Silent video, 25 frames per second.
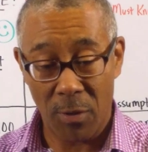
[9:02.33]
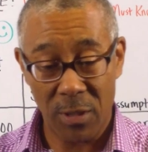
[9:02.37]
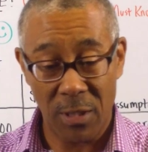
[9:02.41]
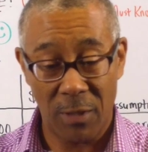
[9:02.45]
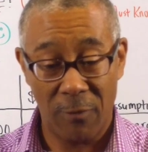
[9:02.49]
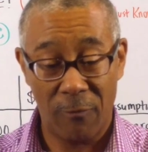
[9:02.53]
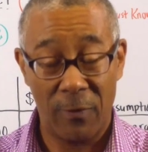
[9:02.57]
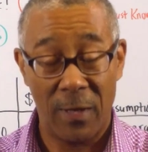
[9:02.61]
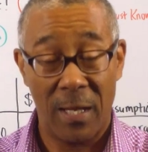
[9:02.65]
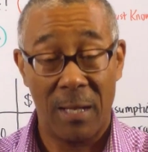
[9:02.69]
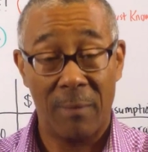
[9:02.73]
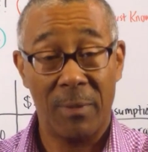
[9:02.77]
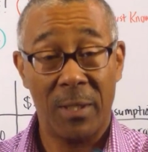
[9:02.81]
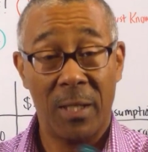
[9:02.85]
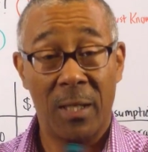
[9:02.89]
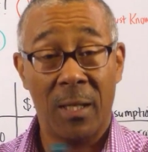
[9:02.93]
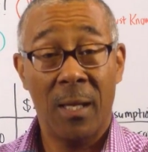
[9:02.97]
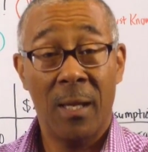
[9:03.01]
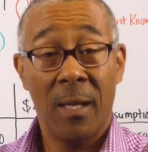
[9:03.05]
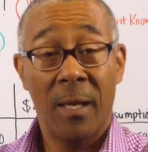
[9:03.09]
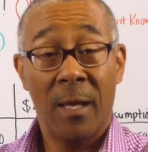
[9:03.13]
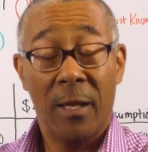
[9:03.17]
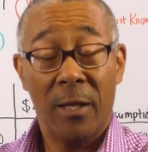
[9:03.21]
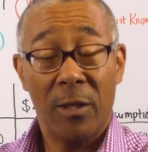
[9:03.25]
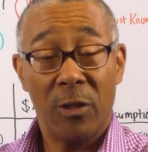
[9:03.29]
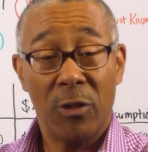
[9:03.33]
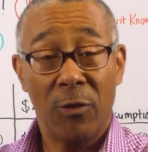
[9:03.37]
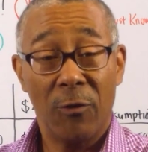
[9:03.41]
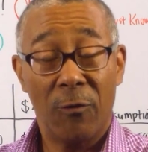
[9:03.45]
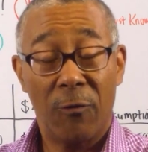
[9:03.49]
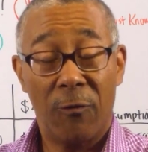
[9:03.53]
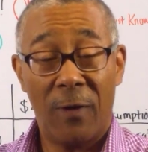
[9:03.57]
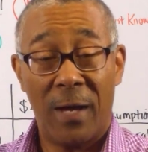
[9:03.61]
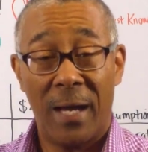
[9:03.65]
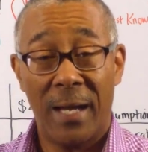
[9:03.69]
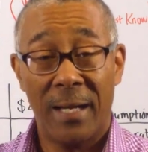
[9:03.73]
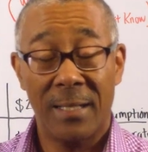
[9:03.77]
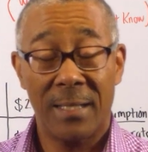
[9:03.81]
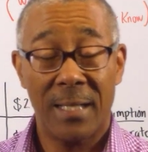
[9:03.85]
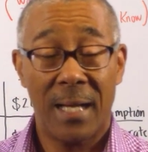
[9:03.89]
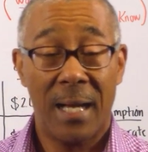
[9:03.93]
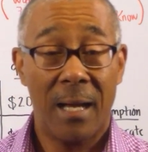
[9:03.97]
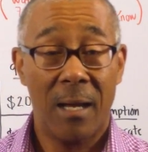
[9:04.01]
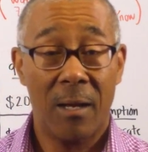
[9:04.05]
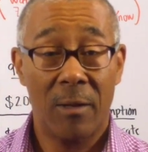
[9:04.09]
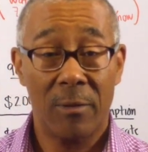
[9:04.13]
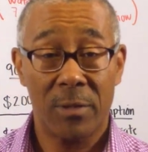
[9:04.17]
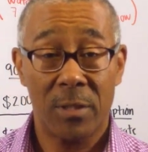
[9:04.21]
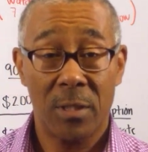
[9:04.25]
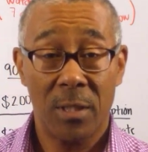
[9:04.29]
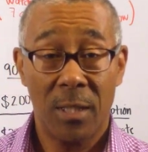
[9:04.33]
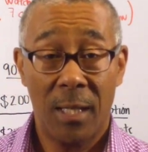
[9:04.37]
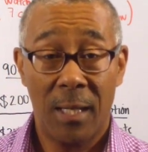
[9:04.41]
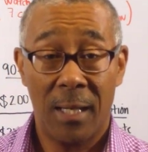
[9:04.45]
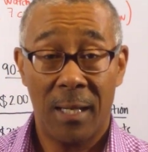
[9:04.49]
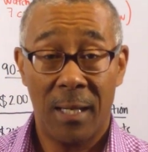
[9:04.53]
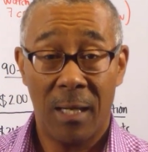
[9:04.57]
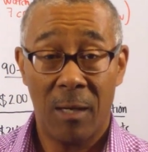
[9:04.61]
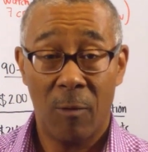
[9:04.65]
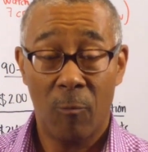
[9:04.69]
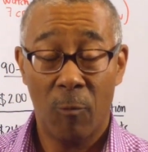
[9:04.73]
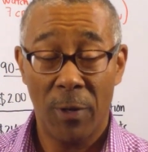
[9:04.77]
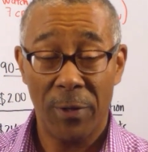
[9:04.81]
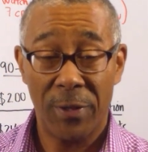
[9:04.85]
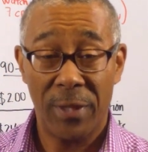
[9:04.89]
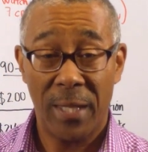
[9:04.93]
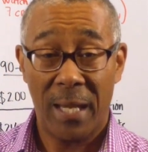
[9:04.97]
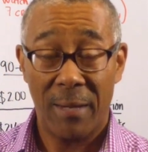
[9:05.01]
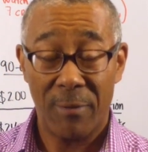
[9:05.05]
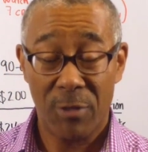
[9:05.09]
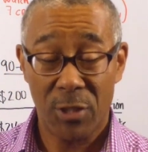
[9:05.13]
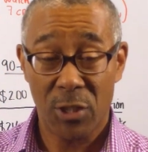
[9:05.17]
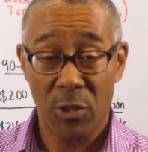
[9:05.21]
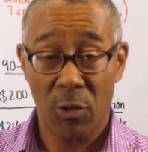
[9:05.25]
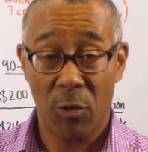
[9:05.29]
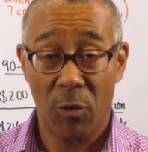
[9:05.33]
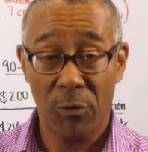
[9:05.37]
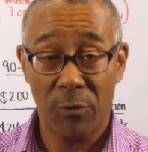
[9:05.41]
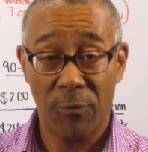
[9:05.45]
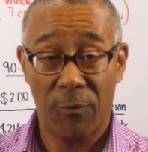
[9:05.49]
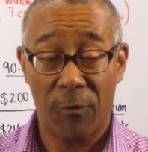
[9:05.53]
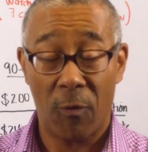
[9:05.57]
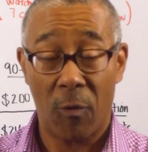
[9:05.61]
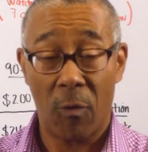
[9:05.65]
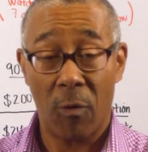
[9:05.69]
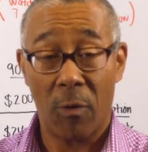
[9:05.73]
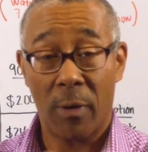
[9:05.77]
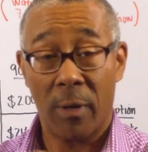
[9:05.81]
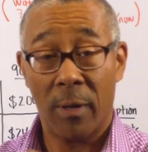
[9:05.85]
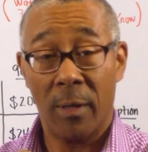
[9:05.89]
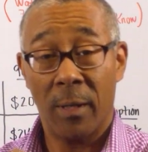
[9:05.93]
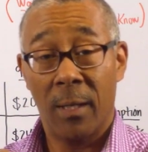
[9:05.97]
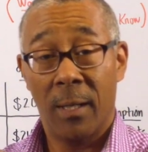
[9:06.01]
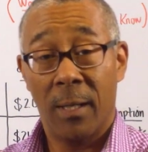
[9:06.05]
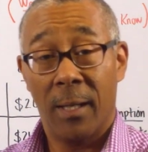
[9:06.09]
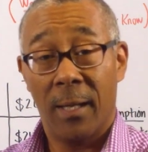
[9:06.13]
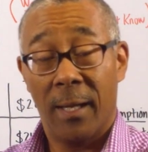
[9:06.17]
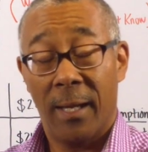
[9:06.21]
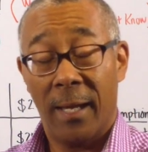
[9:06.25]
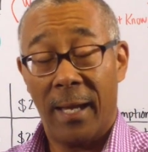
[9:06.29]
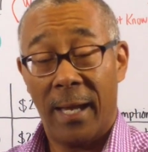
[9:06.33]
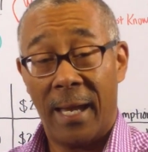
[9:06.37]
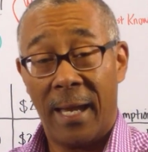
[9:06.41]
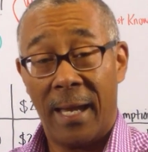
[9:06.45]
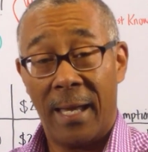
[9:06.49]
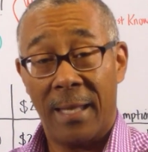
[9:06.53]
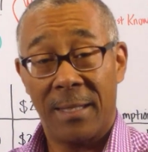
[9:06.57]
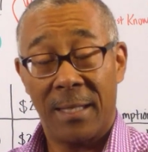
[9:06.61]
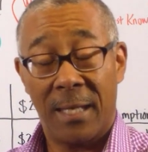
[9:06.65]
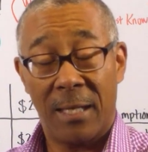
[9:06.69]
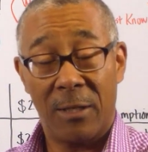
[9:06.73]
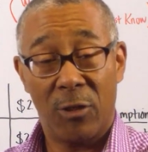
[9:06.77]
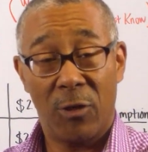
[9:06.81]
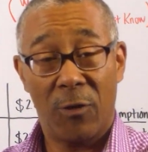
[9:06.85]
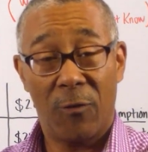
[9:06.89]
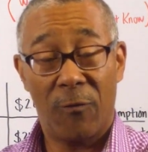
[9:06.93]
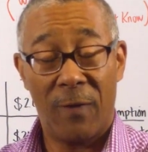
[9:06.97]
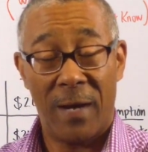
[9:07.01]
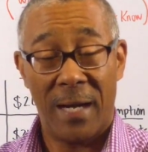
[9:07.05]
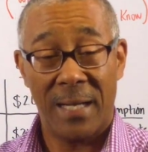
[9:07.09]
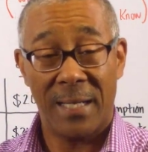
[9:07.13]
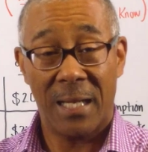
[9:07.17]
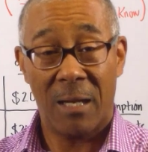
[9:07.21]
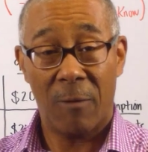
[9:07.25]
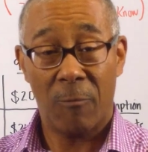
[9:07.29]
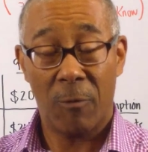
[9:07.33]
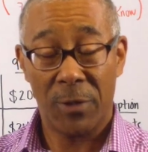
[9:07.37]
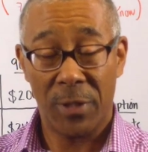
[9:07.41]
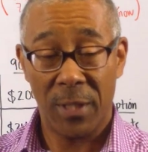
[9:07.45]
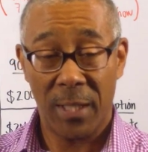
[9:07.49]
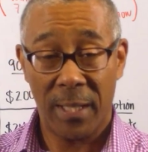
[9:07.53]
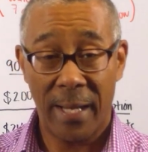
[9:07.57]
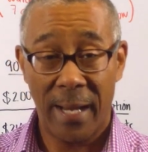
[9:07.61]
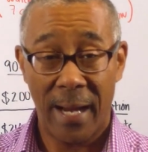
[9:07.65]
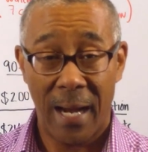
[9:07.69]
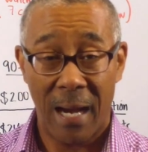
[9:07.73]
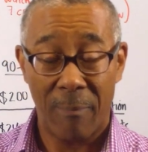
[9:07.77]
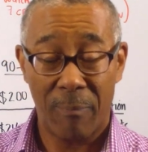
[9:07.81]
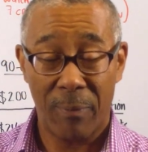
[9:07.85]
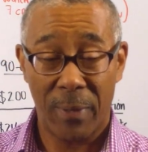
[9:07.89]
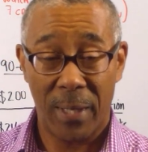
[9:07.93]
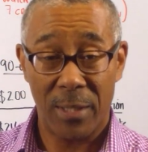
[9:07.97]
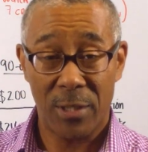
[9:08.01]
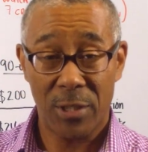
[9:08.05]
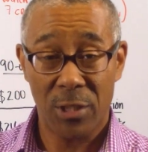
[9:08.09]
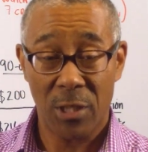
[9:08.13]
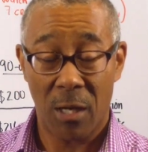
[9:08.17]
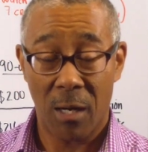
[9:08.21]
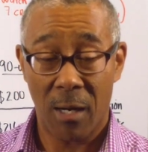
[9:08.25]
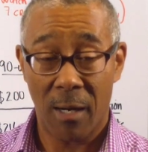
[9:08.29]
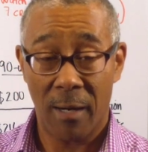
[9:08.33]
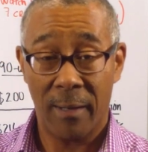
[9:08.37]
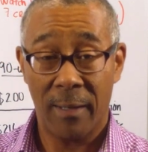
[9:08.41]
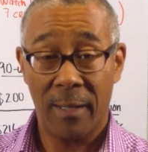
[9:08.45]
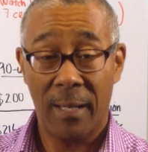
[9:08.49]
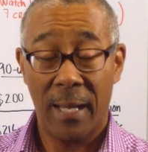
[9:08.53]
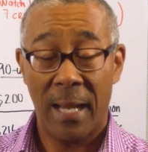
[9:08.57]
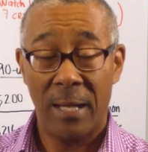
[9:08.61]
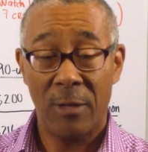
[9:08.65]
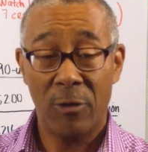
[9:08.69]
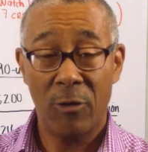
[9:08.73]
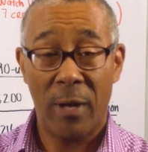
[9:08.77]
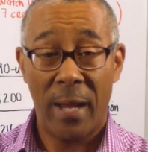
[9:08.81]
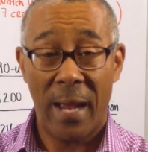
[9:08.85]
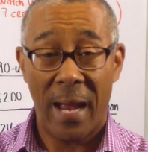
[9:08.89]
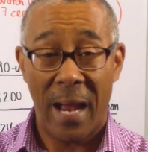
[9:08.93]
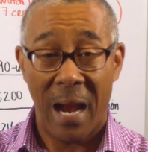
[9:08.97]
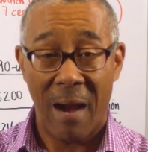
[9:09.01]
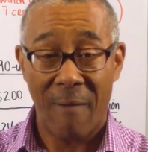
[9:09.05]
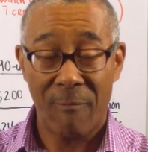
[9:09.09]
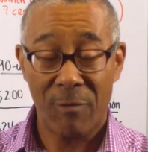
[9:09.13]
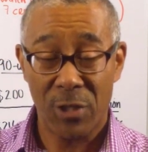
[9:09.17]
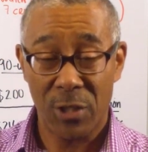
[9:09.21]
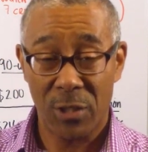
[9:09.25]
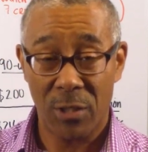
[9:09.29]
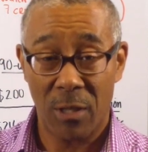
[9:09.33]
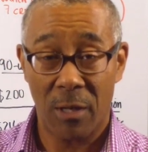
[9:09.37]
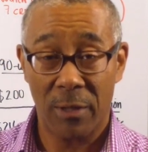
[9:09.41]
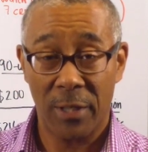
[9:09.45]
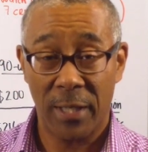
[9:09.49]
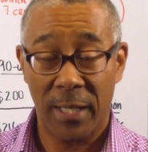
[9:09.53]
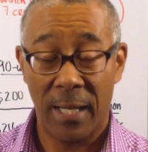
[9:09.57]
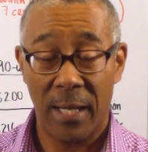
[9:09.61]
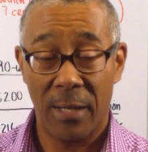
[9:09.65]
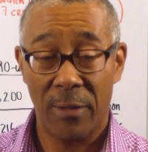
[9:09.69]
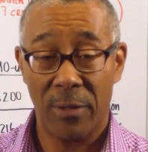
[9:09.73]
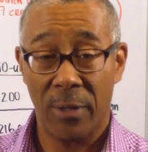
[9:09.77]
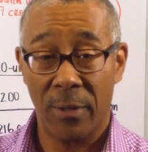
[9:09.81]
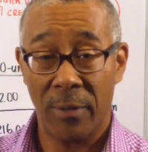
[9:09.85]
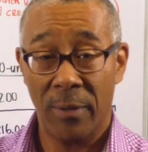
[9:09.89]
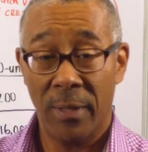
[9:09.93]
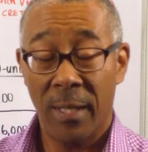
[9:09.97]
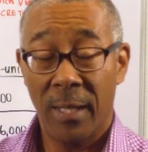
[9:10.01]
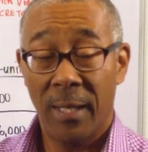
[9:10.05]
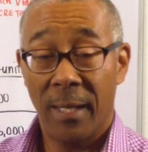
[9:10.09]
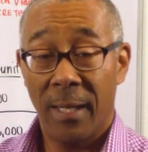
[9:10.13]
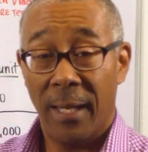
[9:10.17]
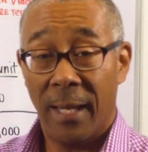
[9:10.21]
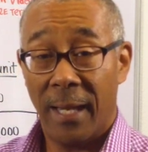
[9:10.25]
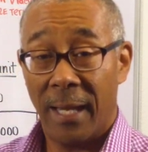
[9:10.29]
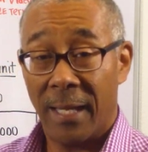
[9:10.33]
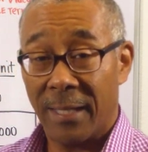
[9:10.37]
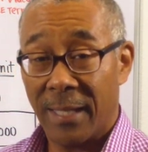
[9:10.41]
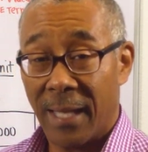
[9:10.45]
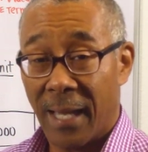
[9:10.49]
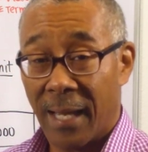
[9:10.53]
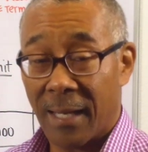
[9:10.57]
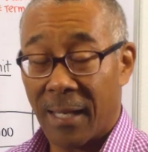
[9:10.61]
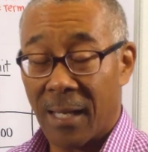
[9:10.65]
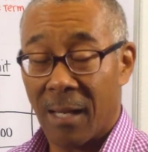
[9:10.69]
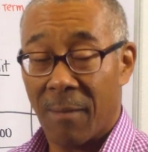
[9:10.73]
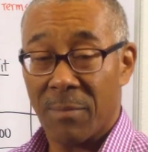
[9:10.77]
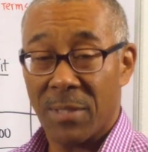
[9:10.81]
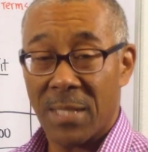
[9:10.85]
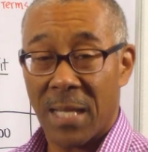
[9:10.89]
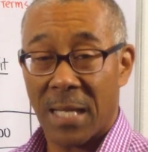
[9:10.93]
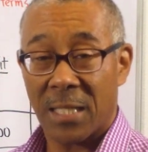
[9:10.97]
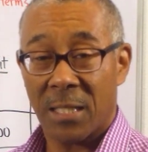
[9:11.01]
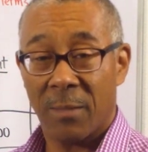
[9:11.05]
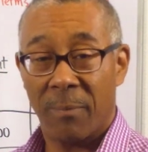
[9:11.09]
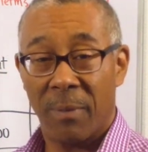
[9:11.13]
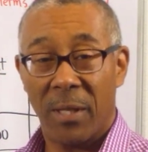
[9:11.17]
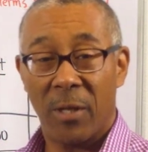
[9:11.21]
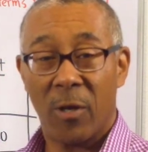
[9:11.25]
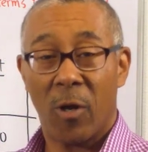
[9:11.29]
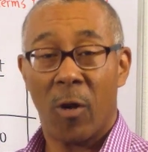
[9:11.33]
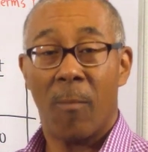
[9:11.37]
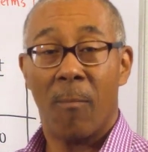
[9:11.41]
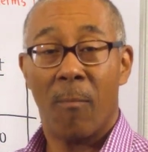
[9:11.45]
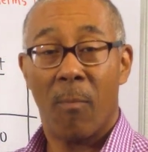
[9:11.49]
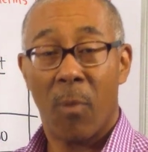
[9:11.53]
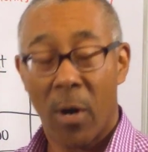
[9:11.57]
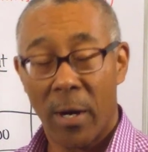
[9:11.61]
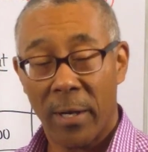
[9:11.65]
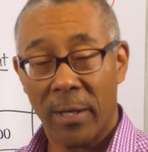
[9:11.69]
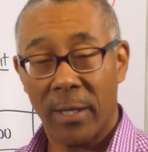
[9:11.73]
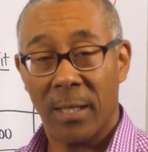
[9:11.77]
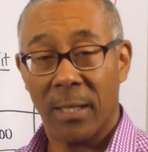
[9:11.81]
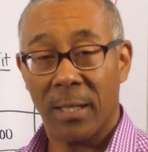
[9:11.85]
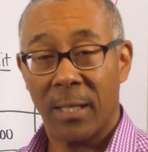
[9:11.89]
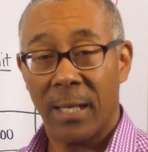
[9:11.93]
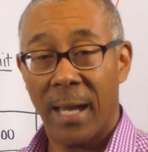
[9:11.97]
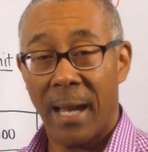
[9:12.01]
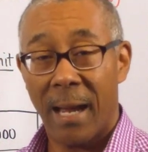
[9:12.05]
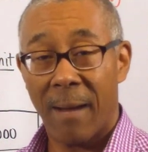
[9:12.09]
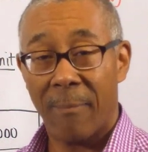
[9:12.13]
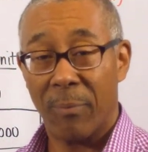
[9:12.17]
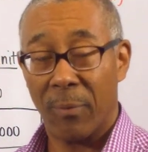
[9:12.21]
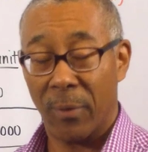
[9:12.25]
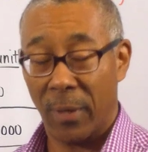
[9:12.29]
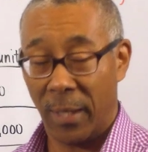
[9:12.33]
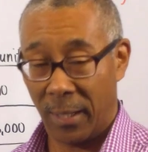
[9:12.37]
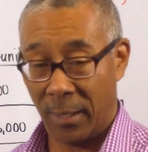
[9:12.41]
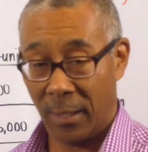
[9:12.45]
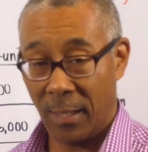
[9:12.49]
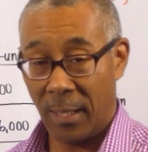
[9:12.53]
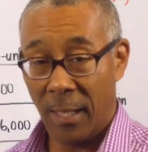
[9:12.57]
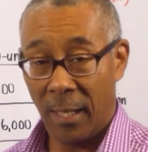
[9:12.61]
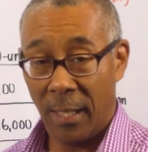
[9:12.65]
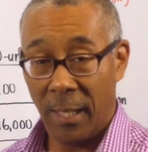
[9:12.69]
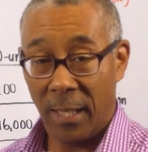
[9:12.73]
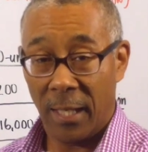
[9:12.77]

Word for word: multifamily. You find out uh, what they've sold for, and then you find out what the cap rates are, and you average it all together, and that comes out to be your market cap rate.